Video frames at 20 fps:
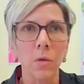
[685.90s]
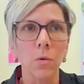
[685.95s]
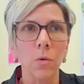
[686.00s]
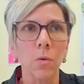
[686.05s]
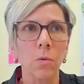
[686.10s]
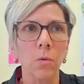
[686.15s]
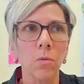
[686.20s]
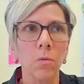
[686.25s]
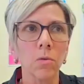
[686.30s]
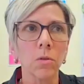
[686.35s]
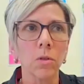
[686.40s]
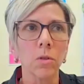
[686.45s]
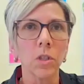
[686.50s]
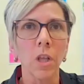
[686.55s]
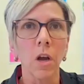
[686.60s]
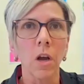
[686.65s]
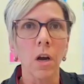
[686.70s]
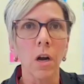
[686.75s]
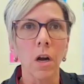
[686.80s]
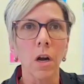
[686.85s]
schools
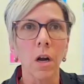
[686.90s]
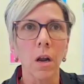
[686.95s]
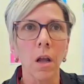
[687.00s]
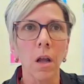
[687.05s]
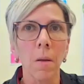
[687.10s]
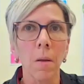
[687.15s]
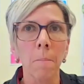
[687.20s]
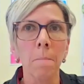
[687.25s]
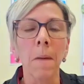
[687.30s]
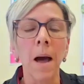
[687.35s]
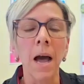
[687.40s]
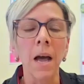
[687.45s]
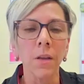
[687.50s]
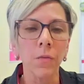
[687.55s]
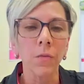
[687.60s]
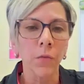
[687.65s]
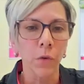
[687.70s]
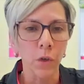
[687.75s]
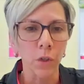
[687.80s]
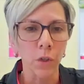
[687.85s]
are
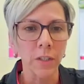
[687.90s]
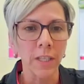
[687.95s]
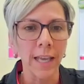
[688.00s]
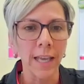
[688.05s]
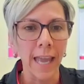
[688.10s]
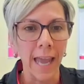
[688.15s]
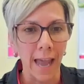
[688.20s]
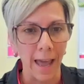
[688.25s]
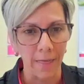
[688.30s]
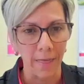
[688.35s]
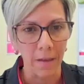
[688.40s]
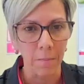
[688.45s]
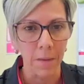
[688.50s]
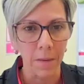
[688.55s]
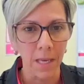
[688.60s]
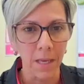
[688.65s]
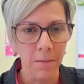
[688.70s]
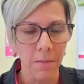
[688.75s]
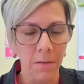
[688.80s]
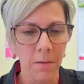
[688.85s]
my first
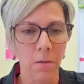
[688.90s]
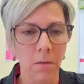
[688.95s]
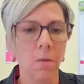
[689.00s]
academy.